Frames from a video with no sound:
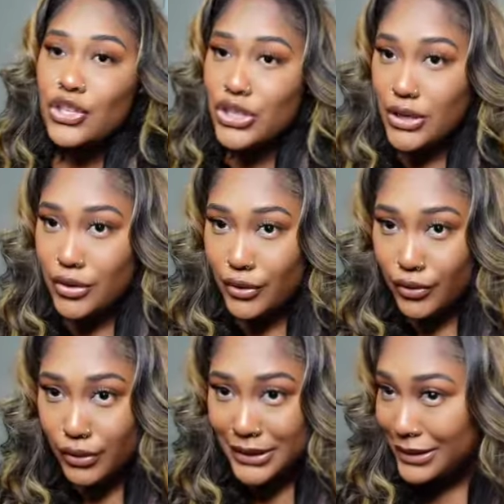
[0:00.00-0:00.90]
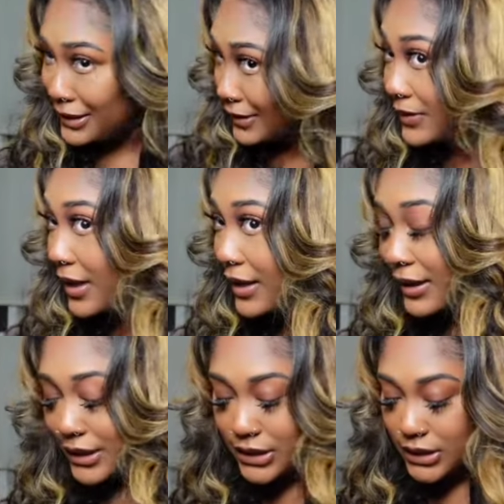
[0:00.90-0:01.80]
she literally did that.
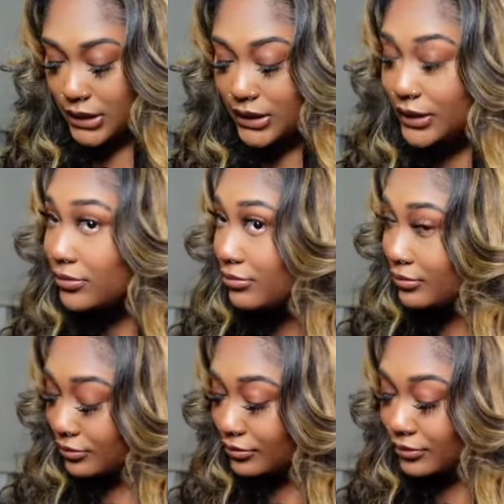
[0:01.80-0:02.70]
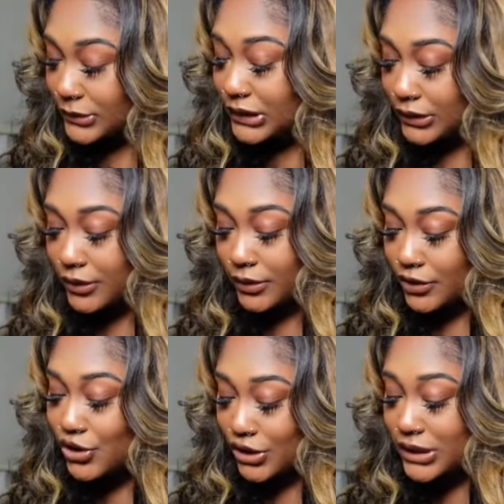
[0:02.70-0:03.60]
Like she
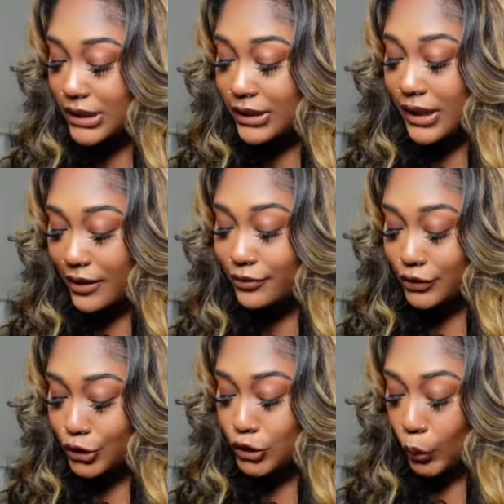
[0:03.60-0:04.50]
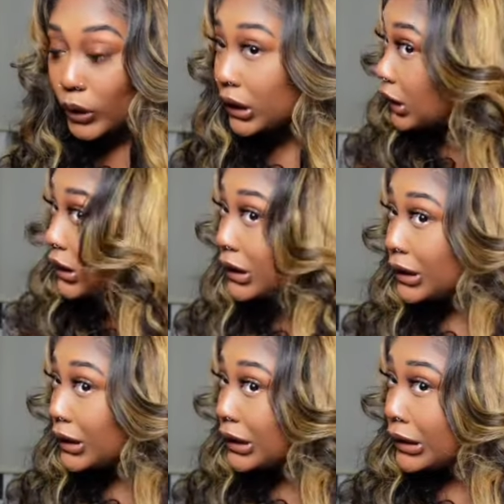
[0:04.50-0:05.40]
did that for sure.
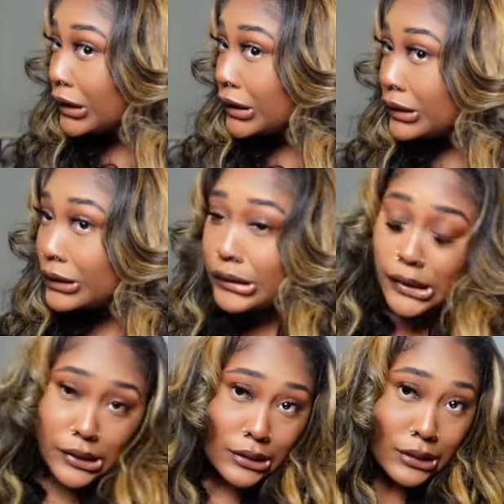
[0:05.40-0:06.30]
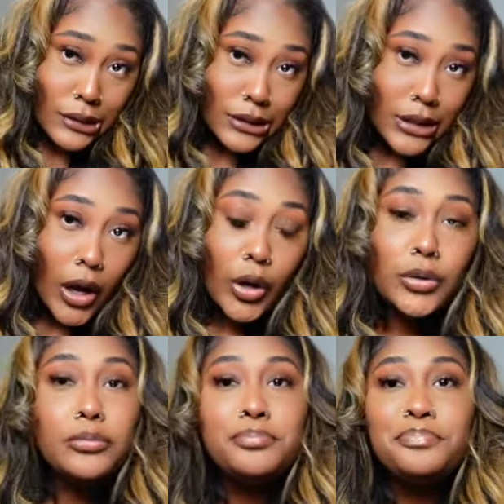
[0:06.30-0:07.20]
Yes.
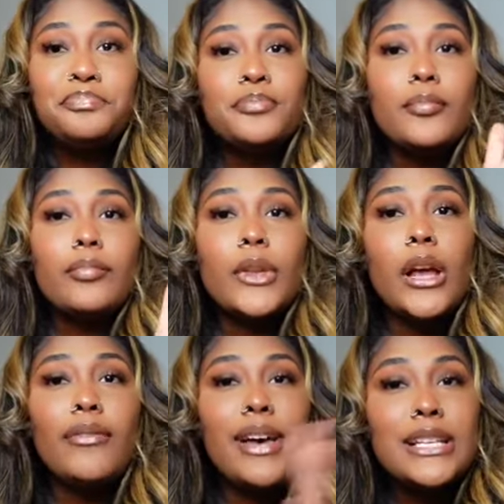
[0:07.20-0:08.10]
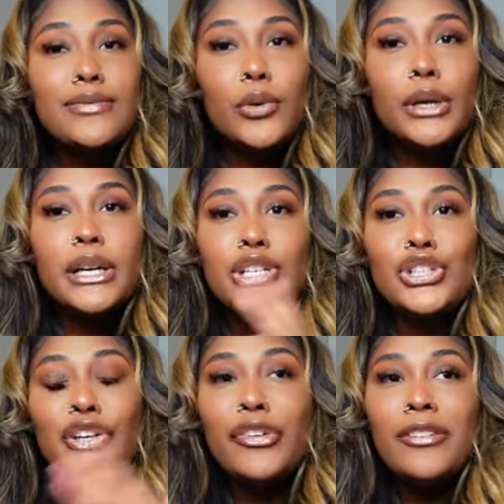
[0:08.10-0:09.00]
So fast forward
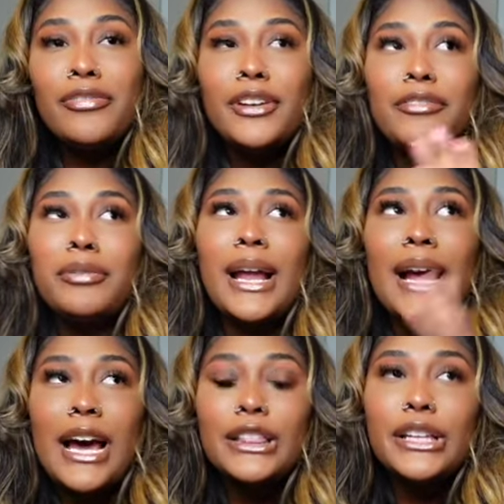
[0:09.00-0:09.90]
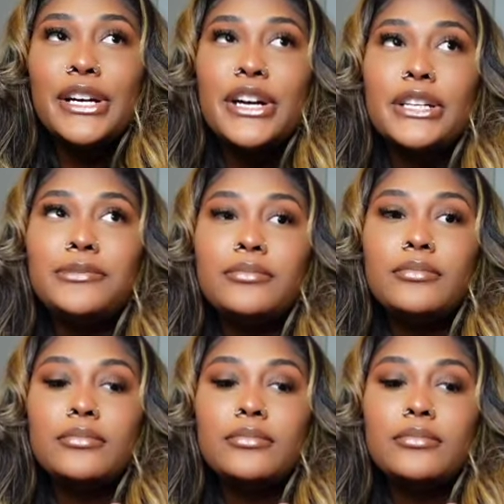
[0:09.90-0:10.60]
January 5th, when I got there,